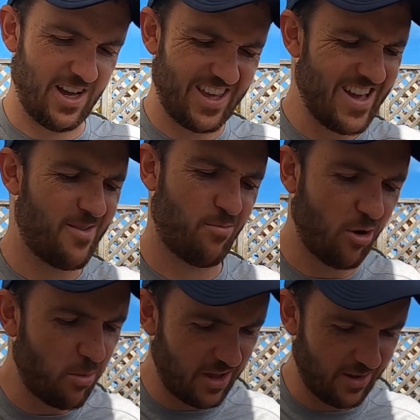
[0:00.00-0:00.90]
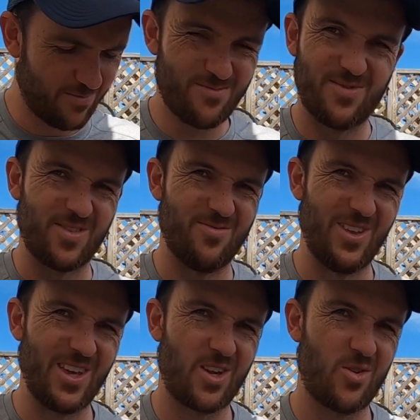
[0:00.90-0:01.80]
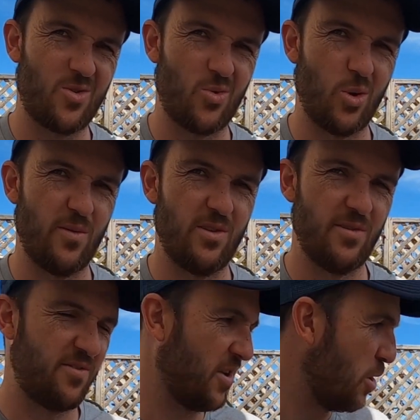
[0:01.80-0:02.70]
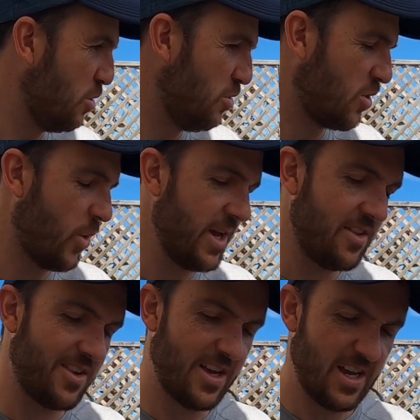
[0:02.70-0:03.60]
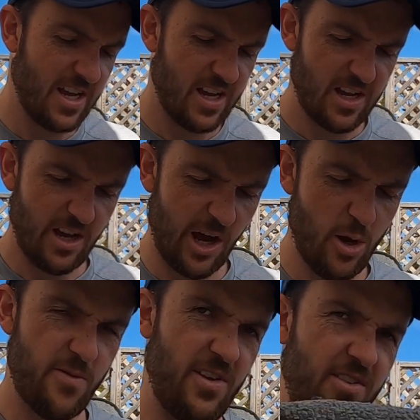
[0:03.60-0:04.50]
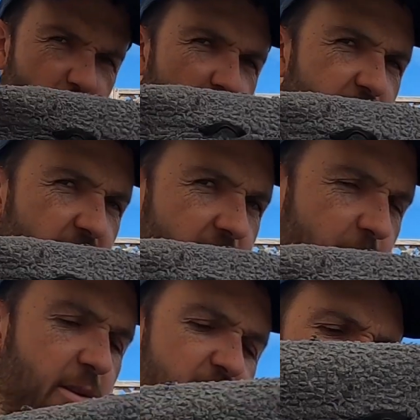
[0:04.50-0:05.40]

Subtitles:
Again, probably the equivalent of £2. Hopefully 25 quid